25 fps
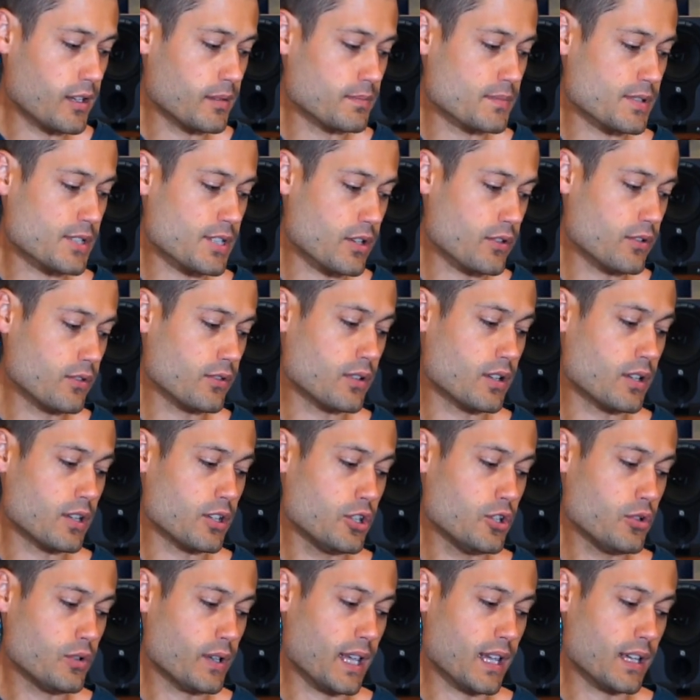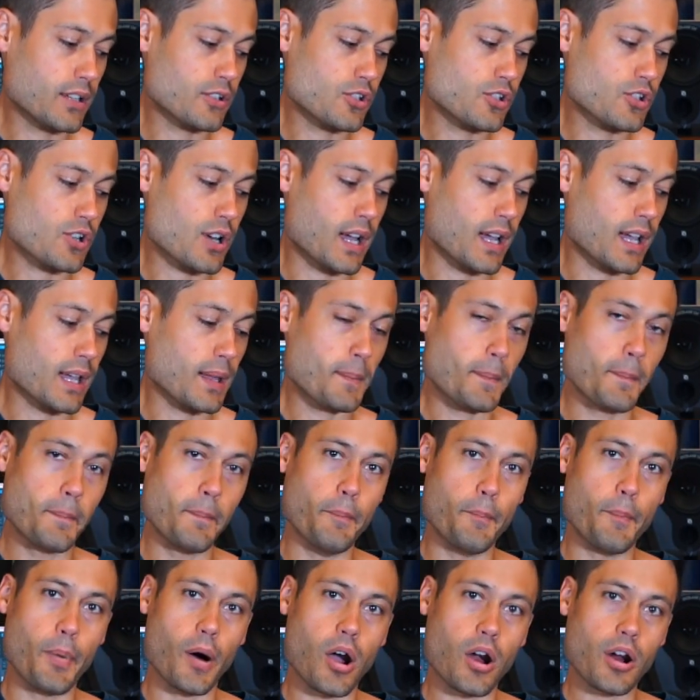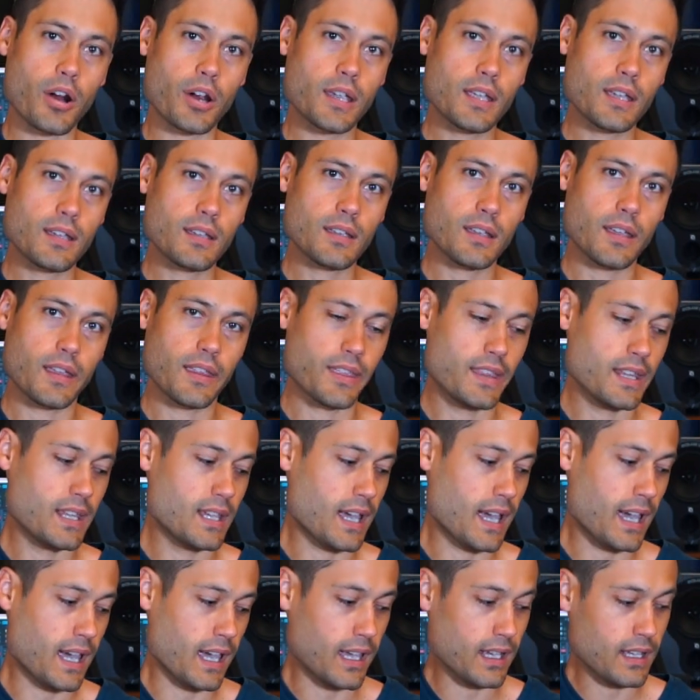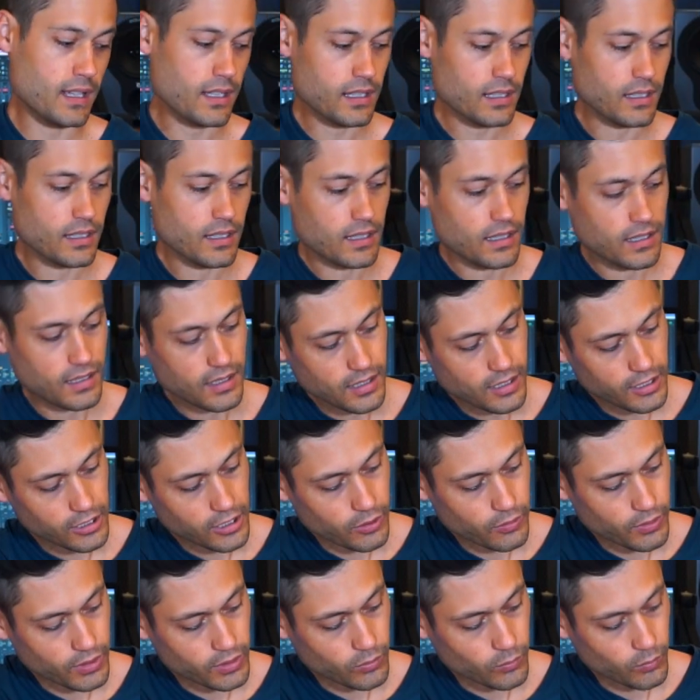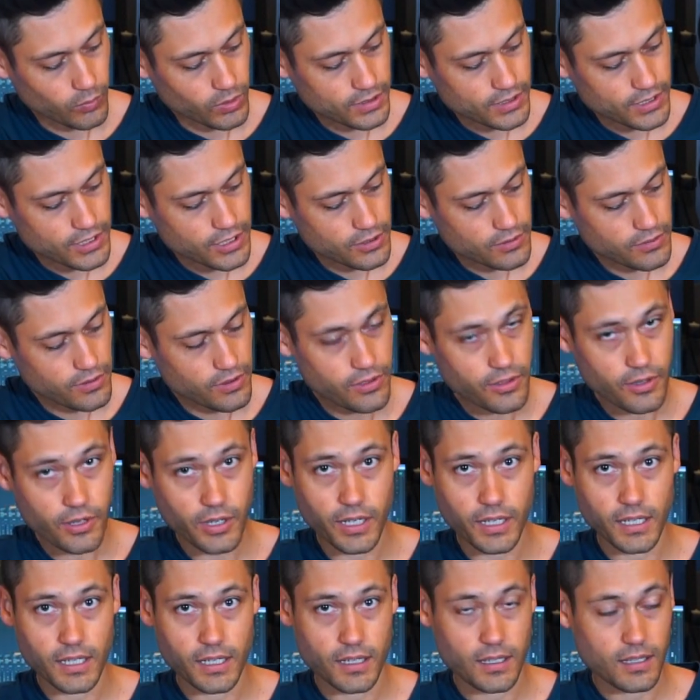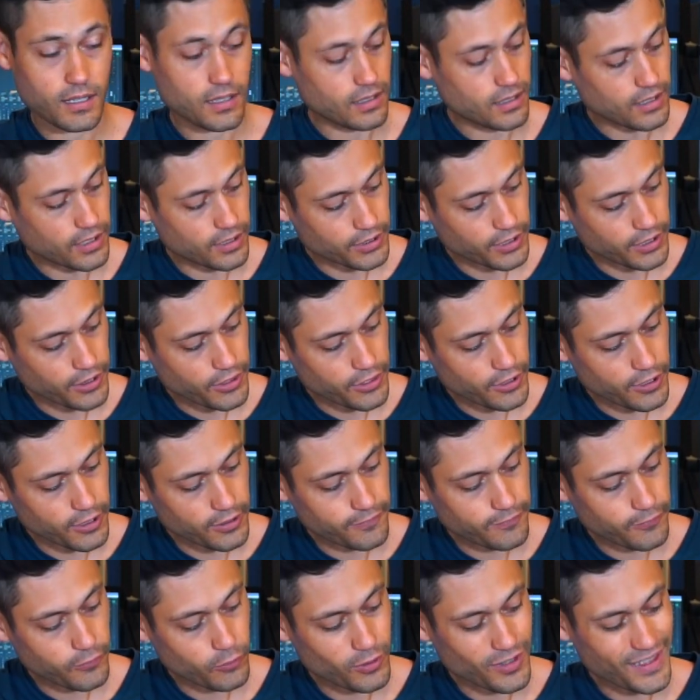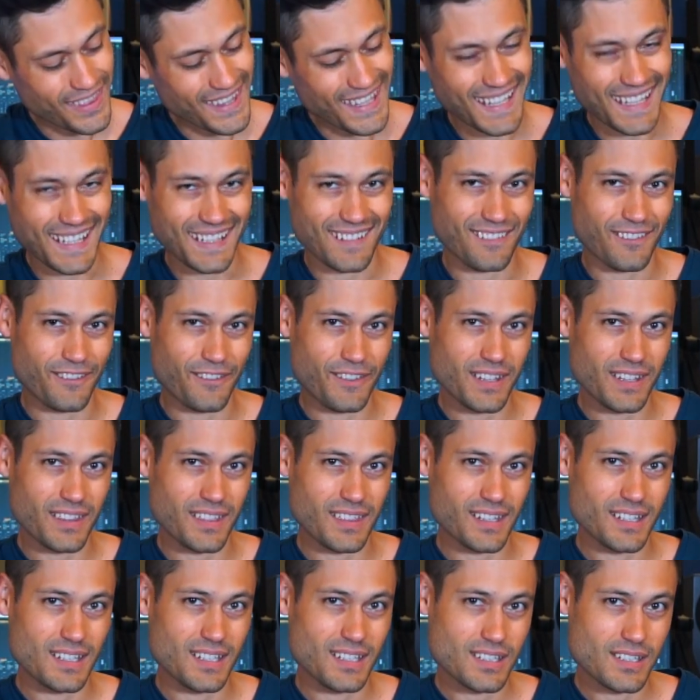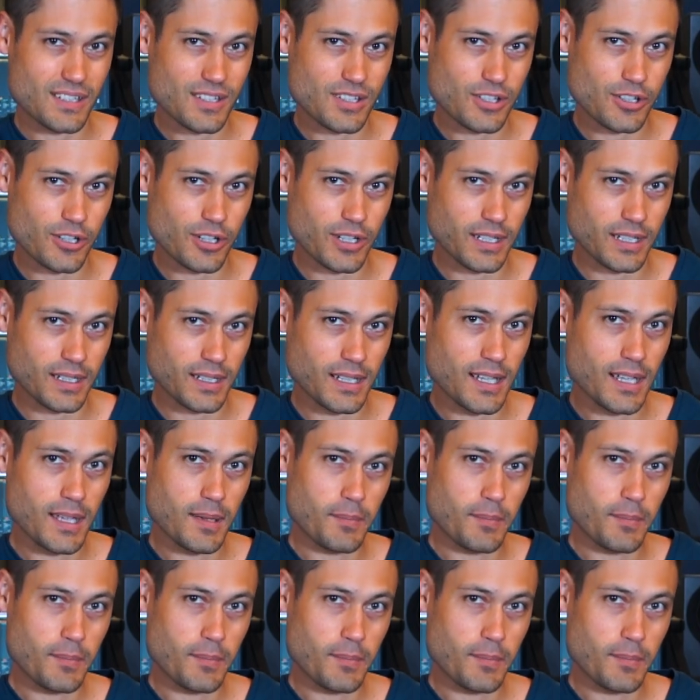So you can try barring the A, going 1, 2, 3 on the 3rd, 4th, and 5th string.